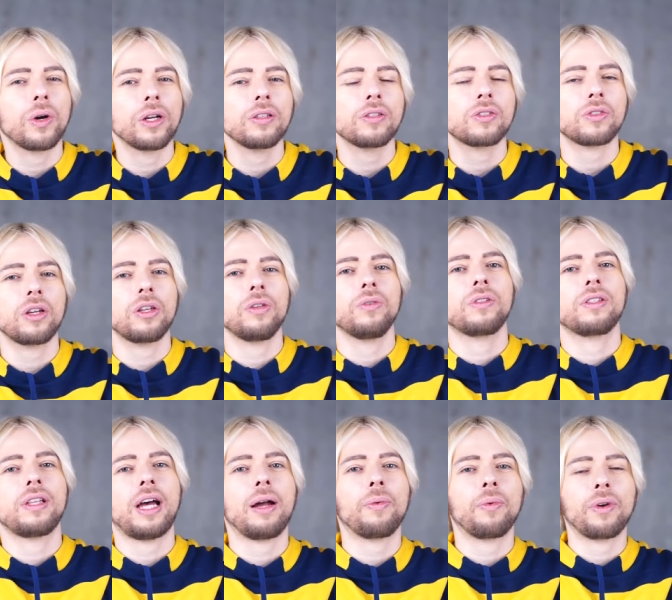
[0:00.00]
ones. So I
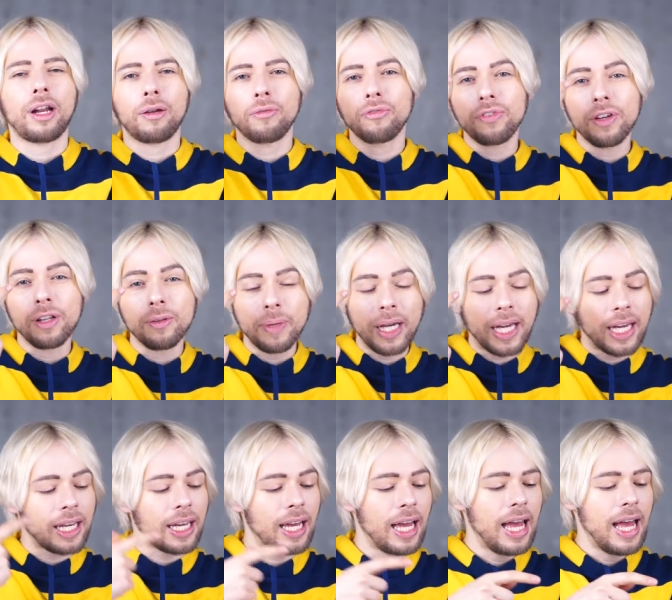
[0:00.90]
use that when I'm
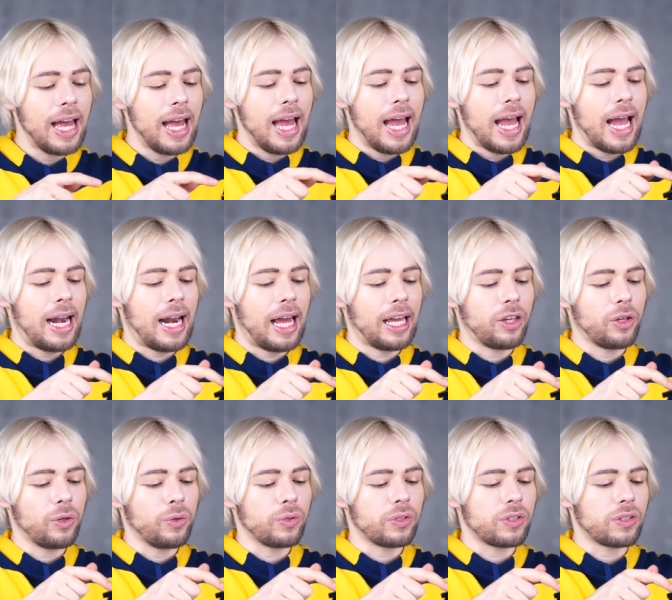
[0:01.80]
filming. And I
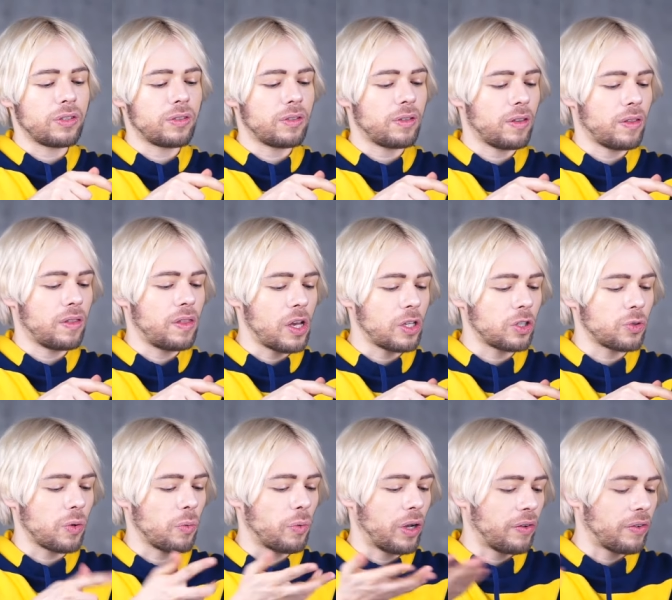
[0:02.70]
use
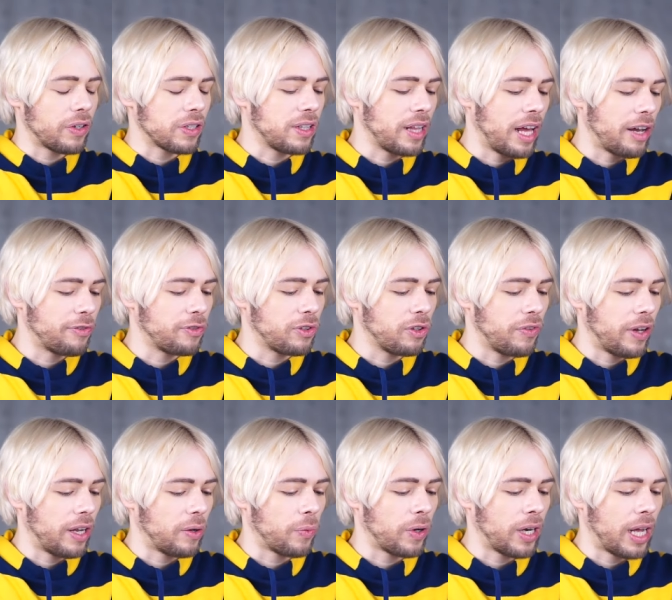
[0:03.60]
this one, whatever's left
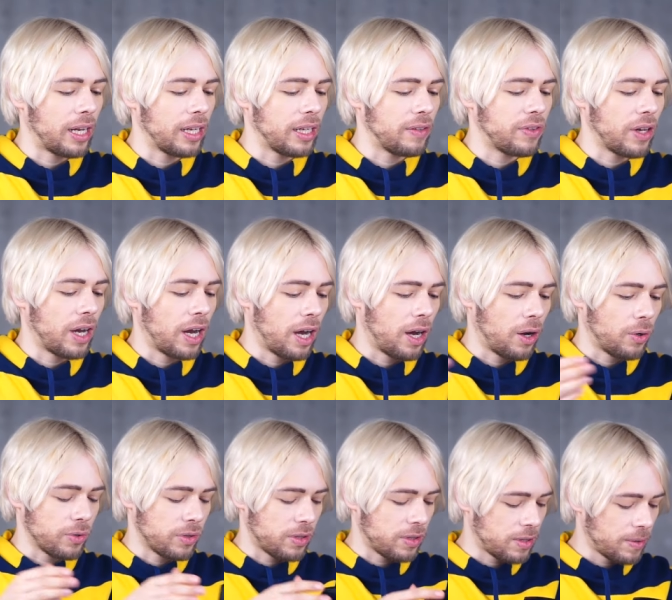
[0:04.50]
of it, when I leave the
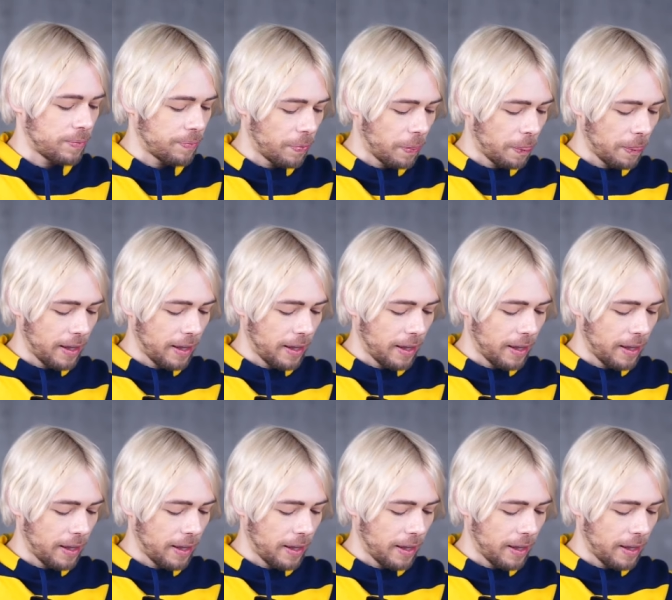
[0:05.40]
house.